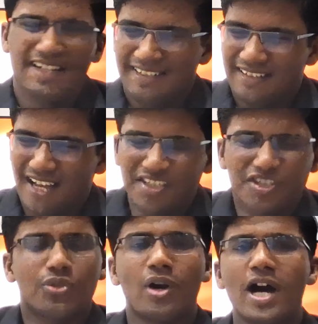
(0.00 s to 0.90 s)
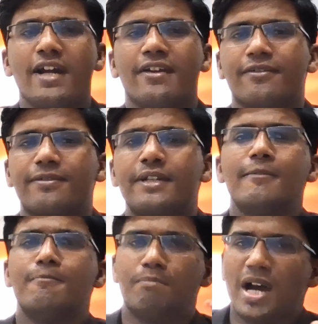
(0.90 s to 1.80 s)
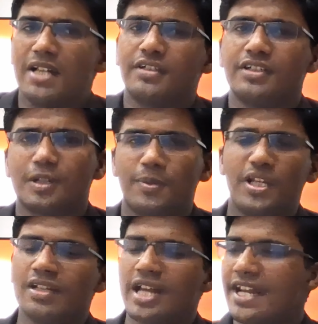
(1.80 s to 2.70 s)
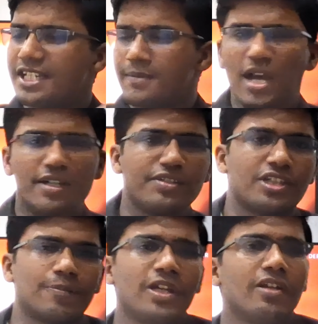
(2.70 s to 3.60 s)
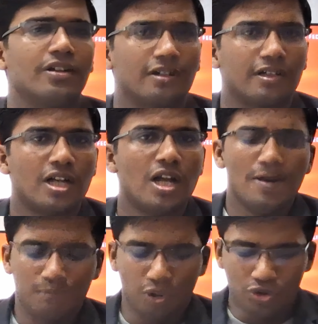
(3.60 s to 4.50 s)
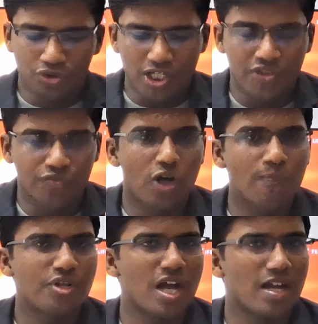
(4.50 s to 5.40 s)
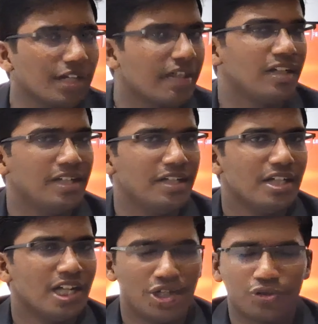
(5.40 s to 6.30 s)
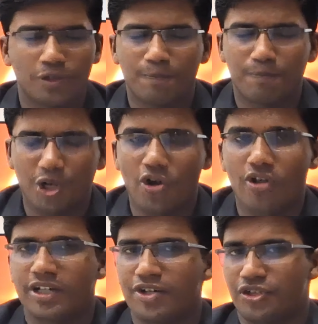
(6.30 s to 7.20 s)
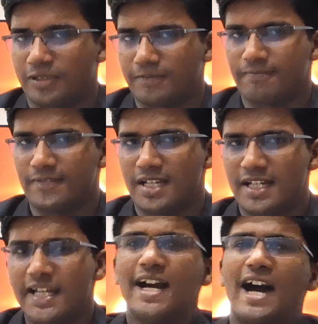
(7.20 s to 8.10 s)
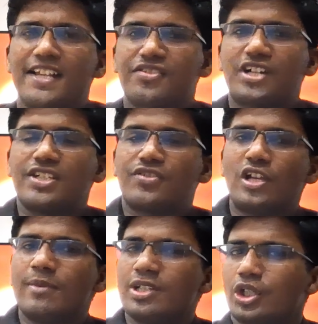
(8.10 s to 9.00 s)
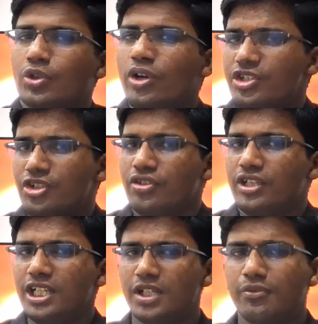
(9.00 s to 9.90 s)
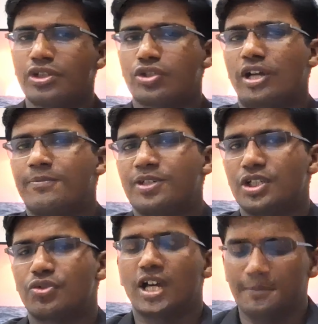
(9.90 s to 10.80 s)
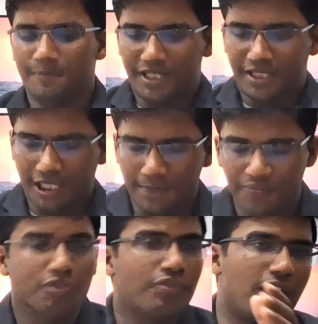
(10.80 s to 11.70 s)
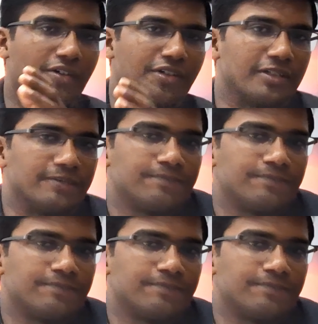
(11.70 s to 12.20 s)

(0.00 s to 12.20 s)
Neither survive. Matter disappear, antimatter disappear. Both transform directly into a pure energy. Einstein's famous equation E equals to mc squared becomes the reality.